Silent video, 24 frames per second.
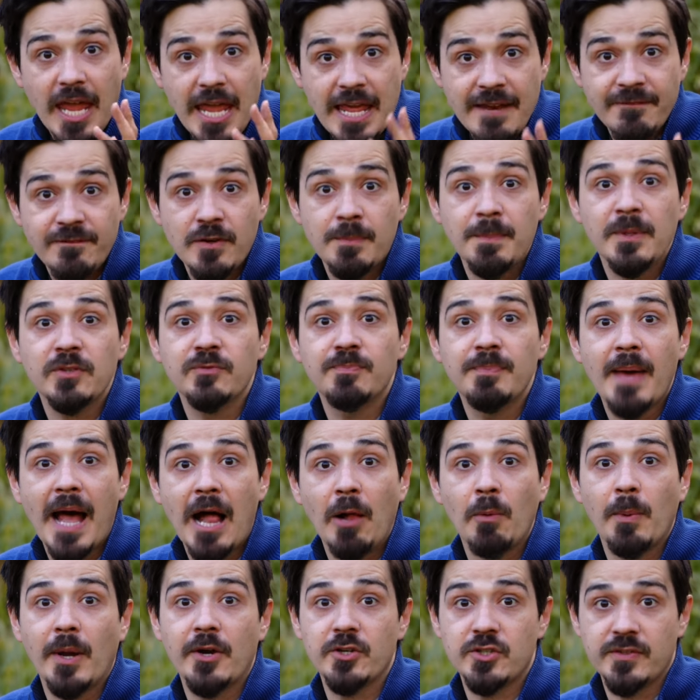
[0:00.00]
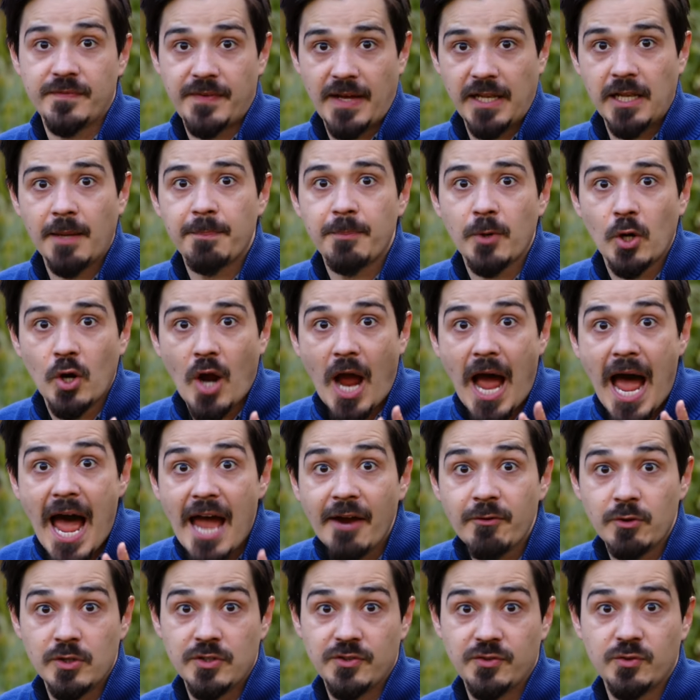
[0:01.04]
infamous malware developer
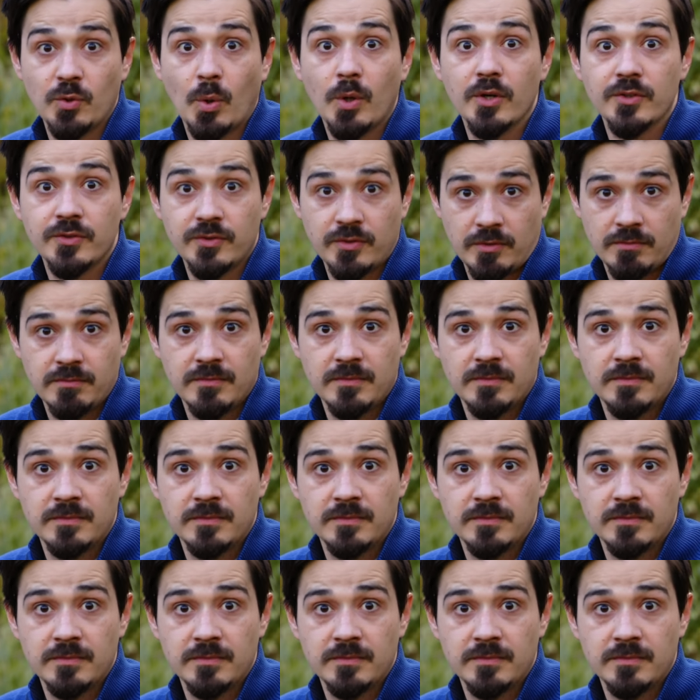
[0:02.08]
Iron Source.